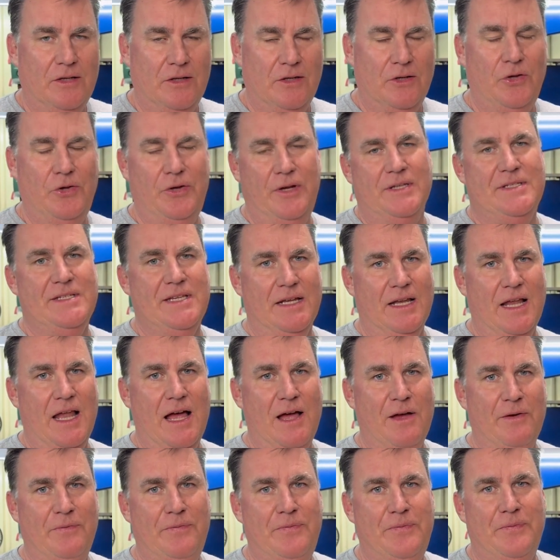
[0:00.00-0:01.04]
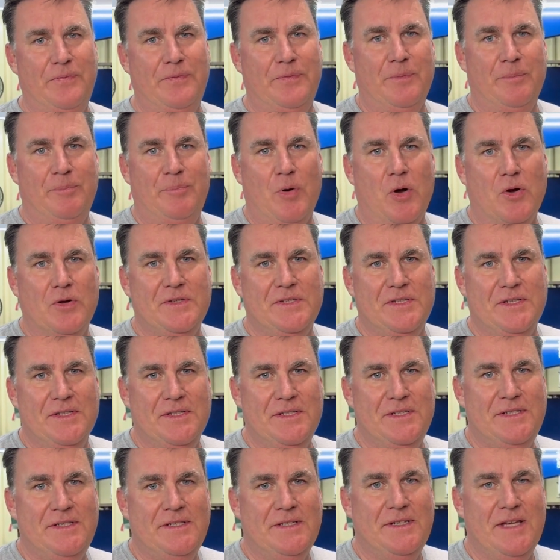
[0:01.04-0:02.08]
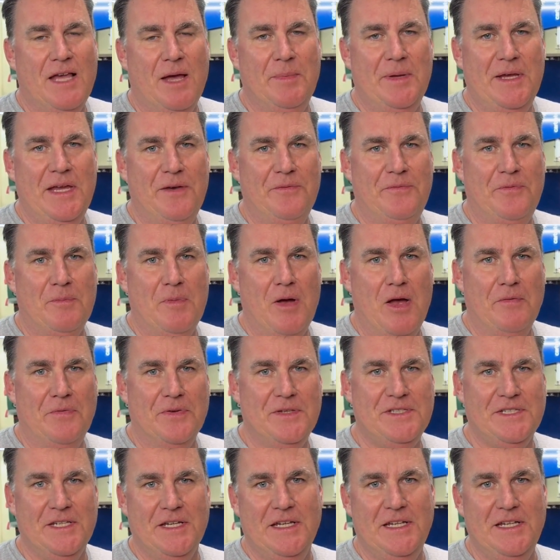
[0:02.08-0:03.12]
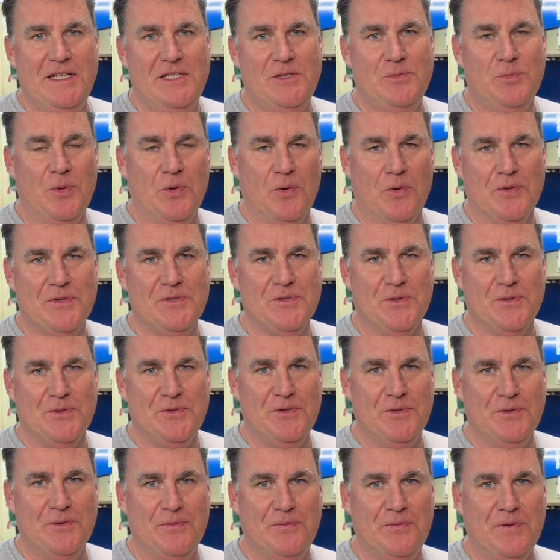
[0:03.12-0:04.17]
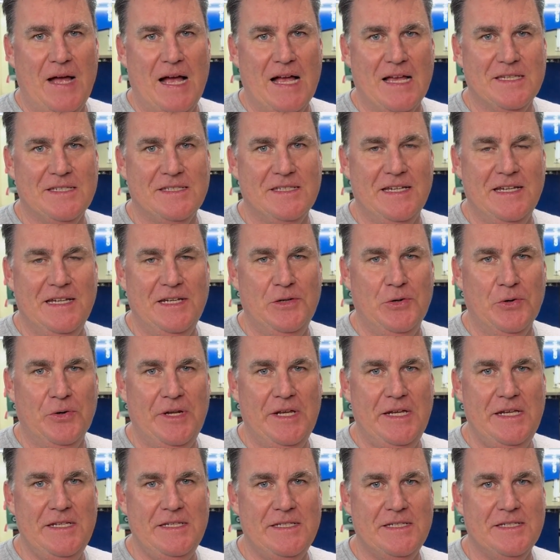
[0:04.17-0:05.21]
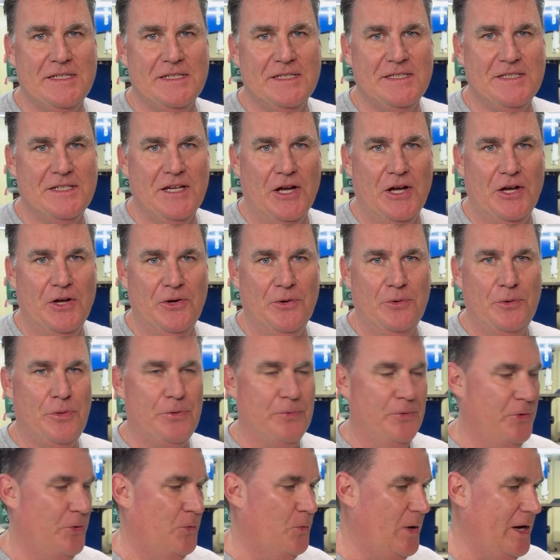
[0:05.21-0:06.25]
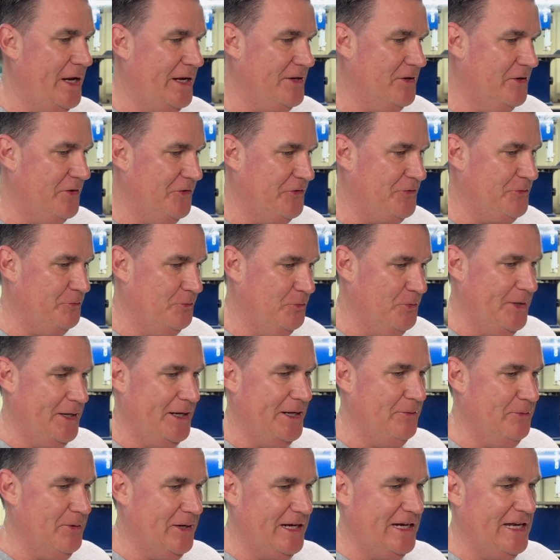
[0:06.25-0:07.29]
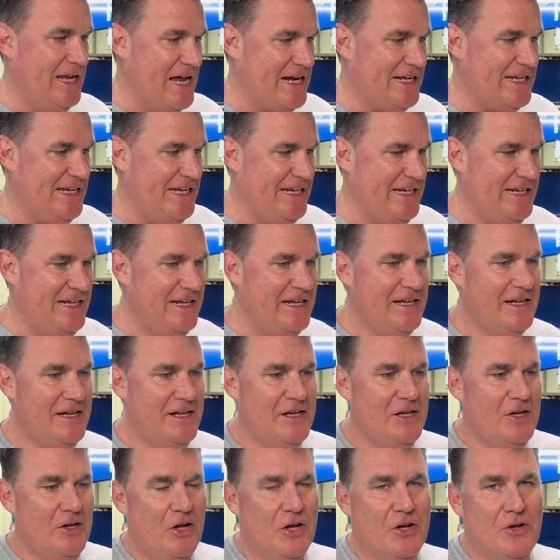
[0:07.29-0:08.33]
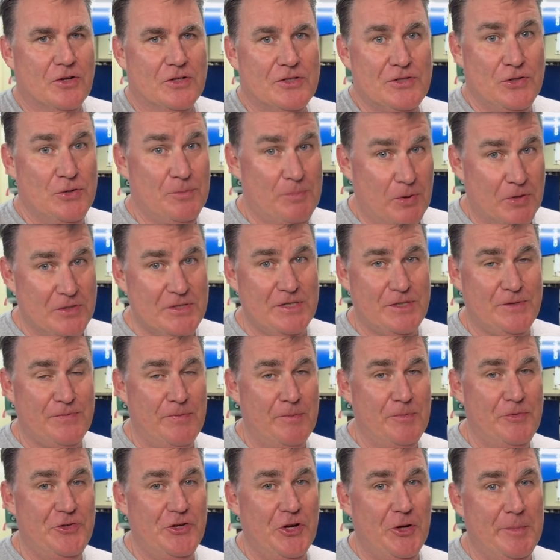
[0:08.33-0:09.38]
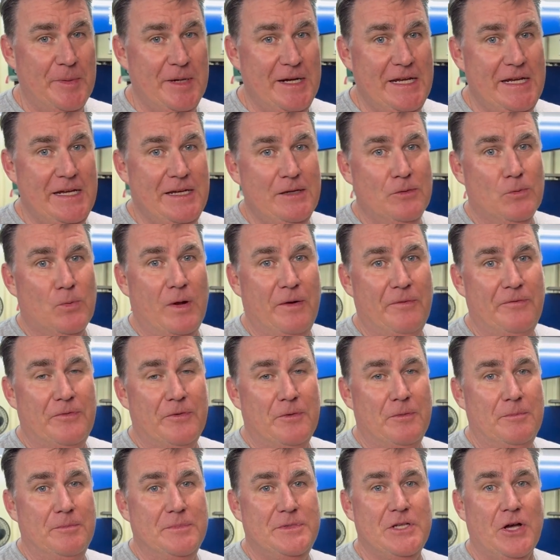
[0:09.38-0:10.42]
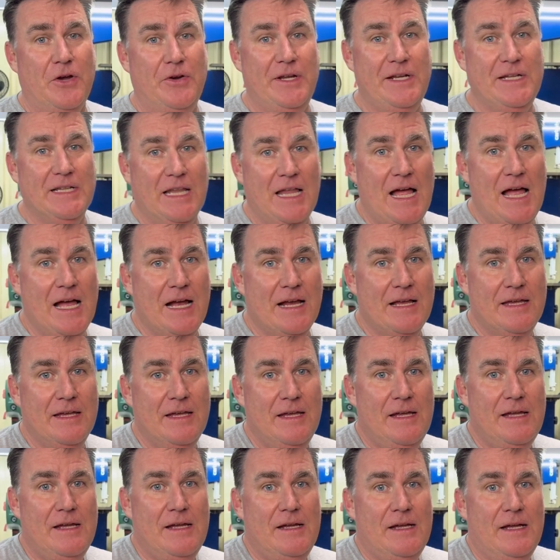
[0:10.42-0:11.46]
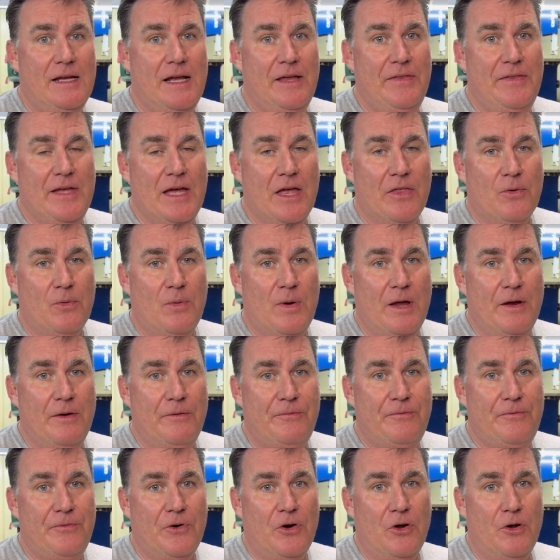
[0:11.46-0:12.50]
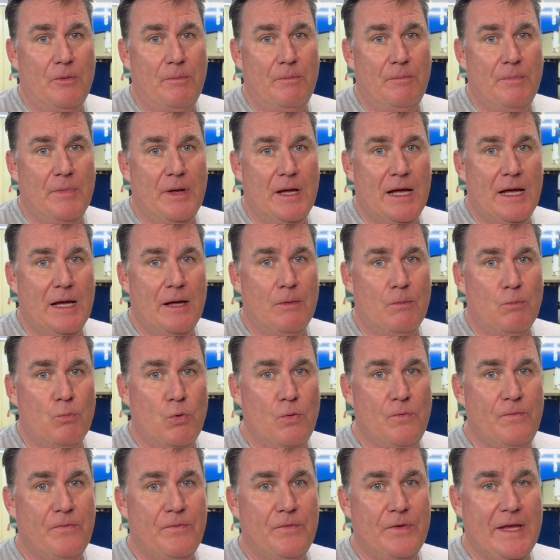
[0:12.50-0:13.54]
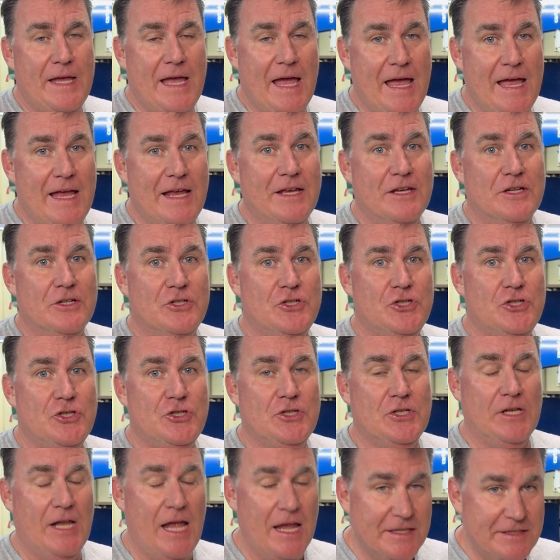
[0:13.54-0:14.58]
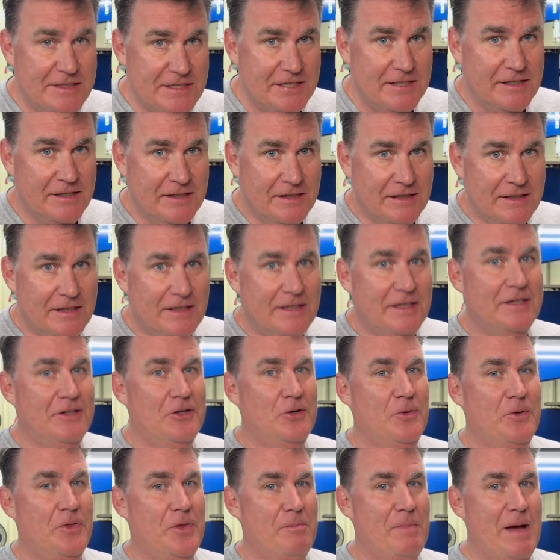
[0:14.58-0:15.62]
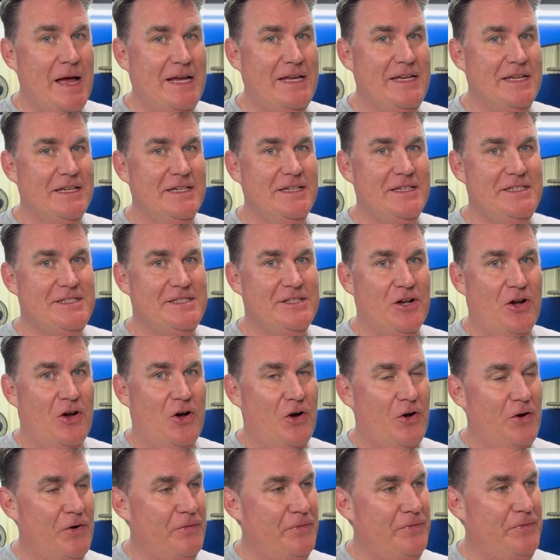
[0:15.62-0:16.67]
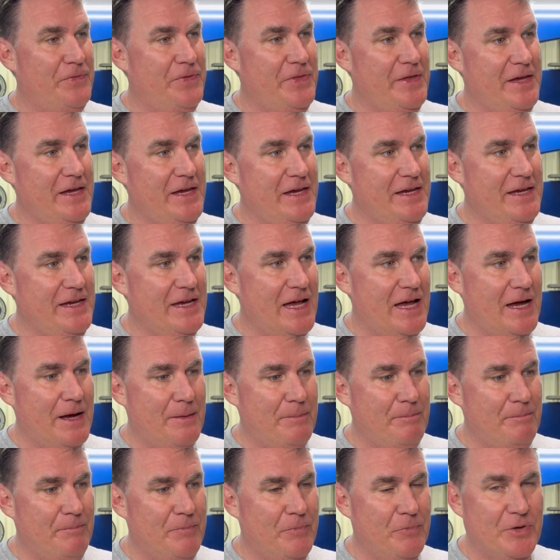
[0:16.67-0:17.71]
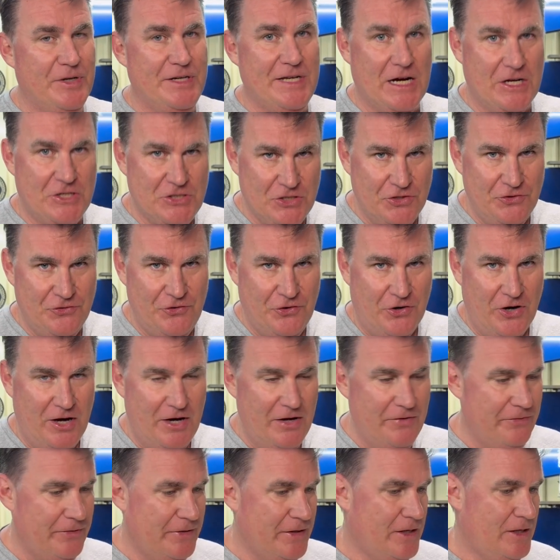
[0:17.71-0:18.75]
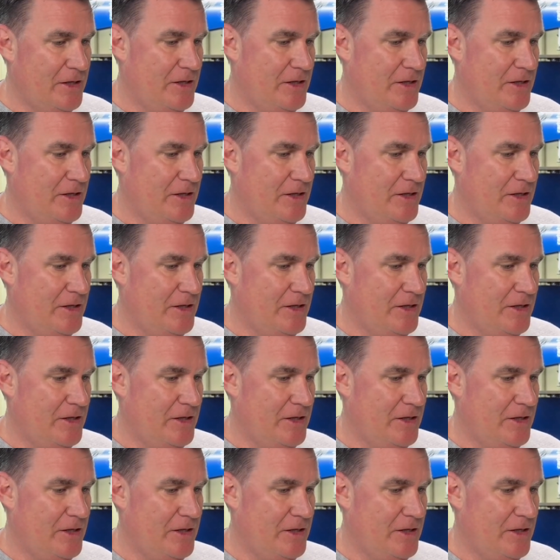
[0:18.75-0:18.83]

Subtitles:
Who doesn't love boxes coming in from overseas with all sorts of RC goodies? So through the week I was really lucky. I got two boxes from Germany, one from Tony Clark and the other one from Wolfgang Schlunt, who are the makers of the reduction drive.